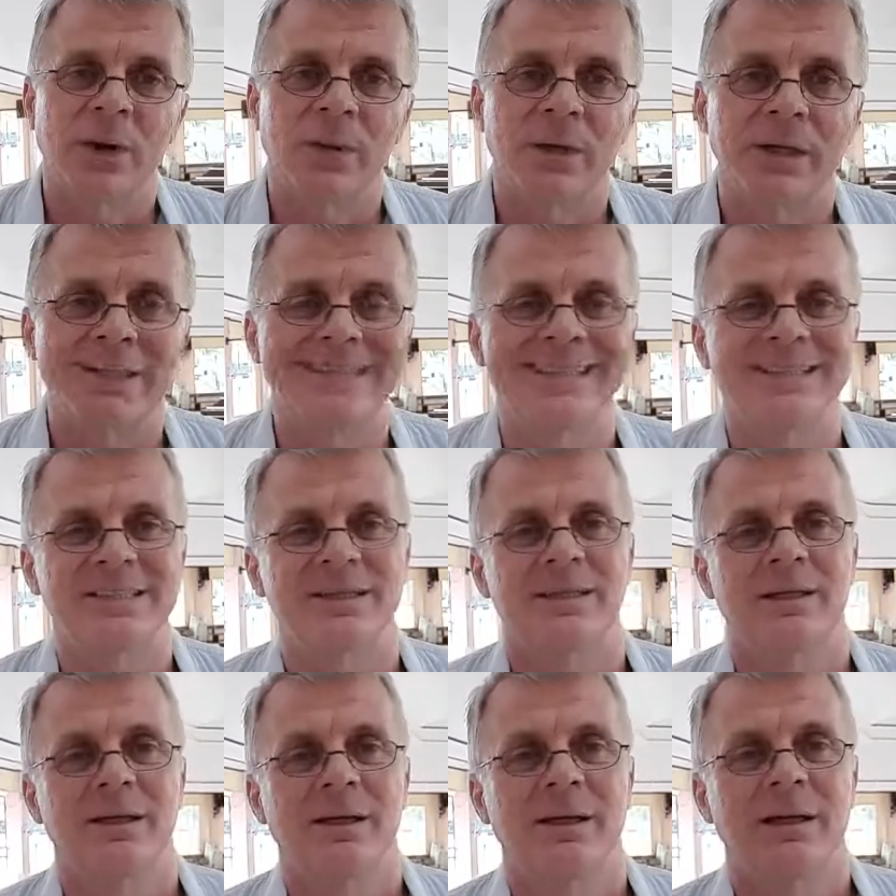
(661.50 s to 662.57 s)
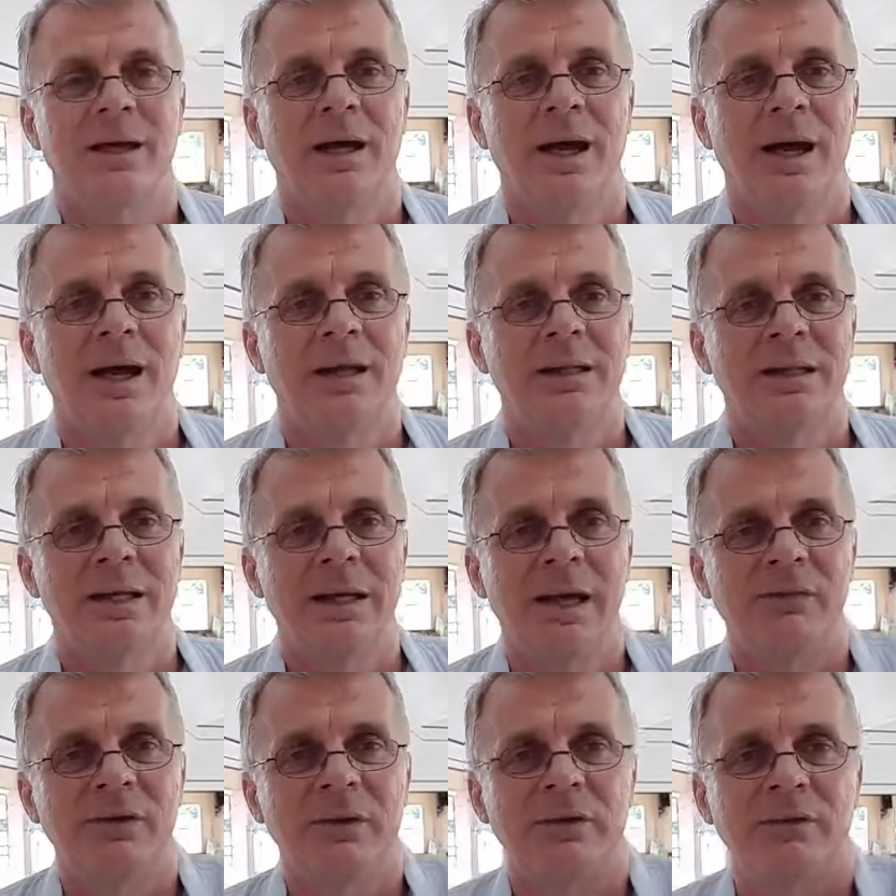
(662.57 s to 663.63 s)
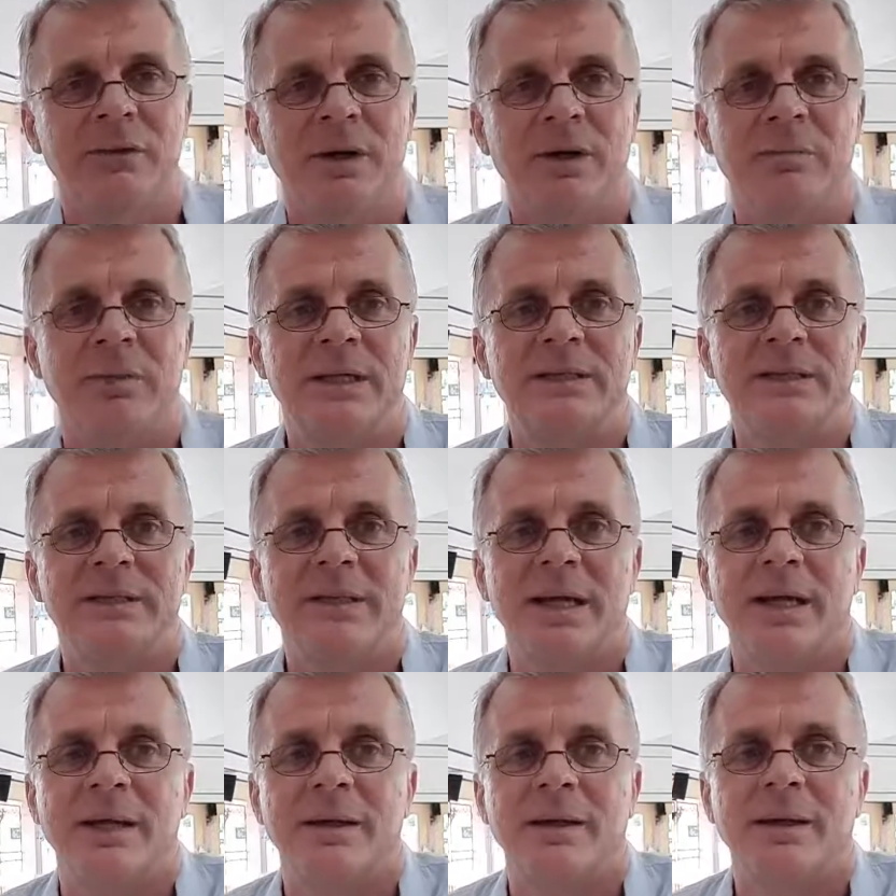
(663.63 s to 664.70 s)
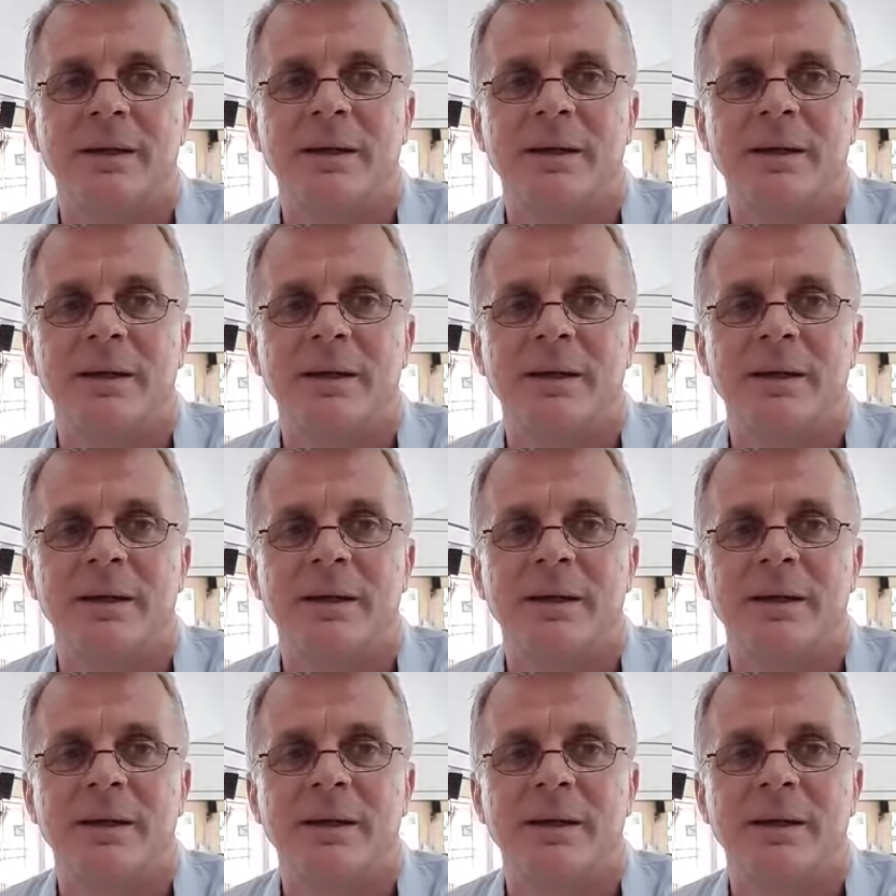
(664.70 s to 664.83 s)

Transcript: to our next session, and have a very blessed day.